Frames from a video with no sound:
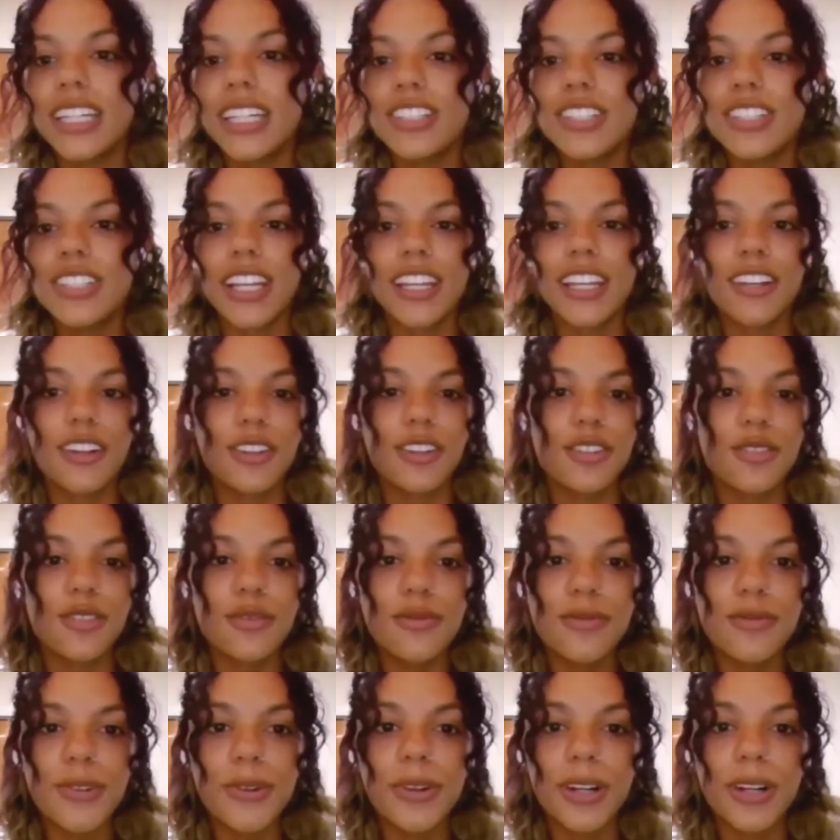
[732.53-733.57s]
check in on your
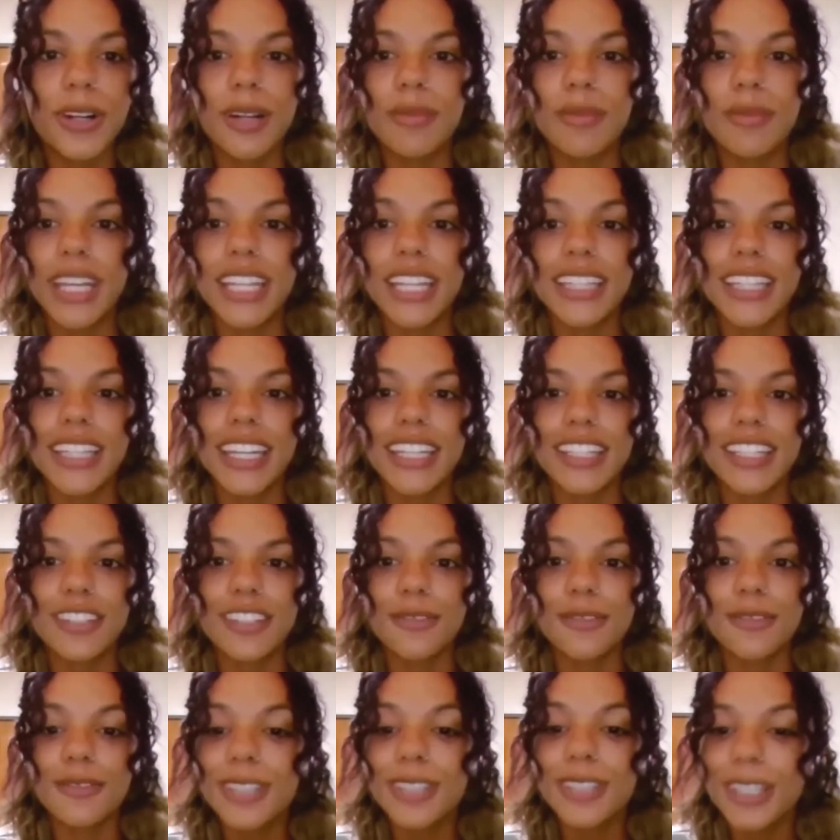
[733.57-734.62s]
form, and like
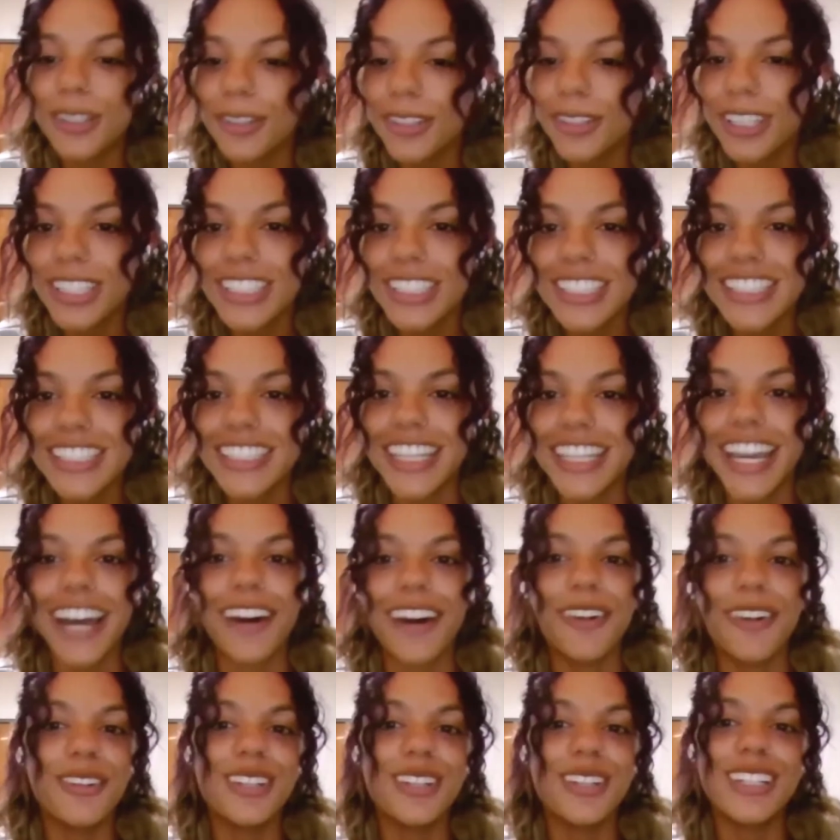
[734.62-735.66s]
you're literally just
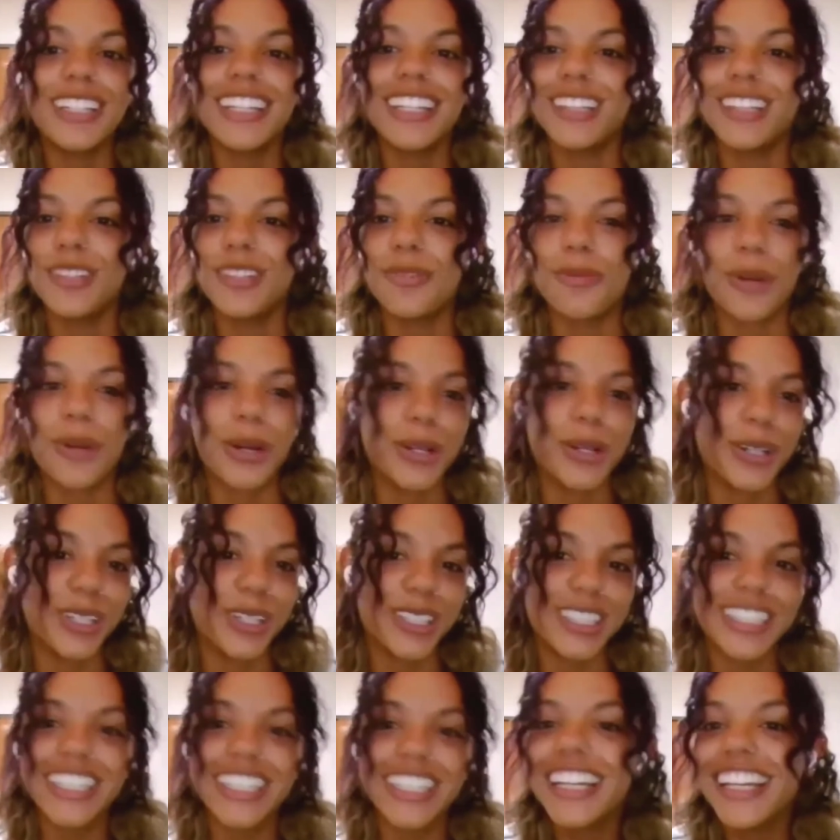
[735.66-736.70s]
out in the
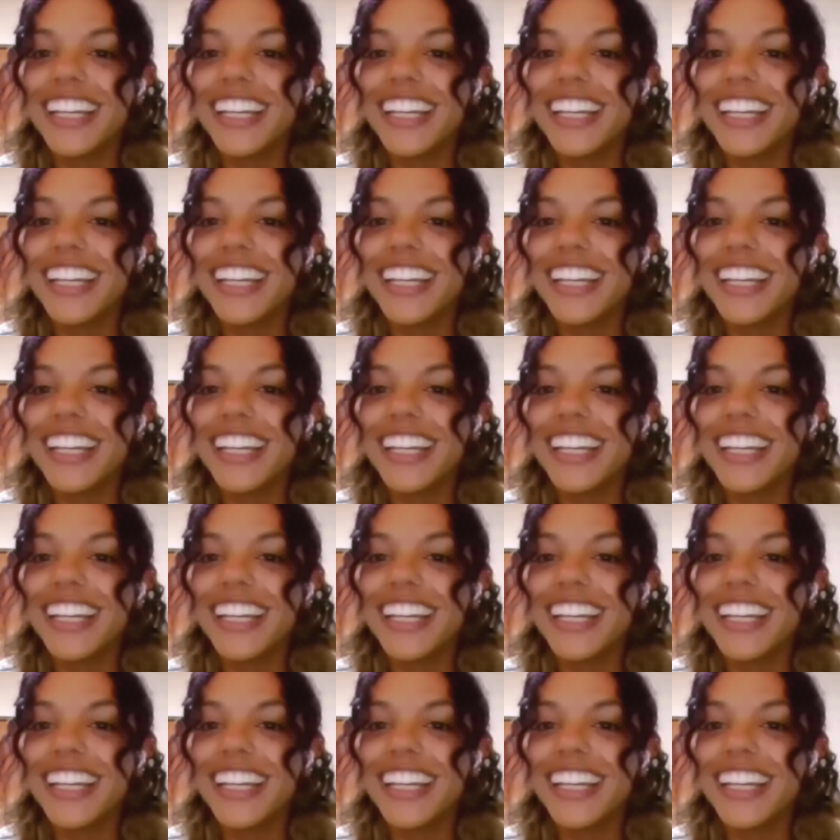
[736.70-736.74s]
world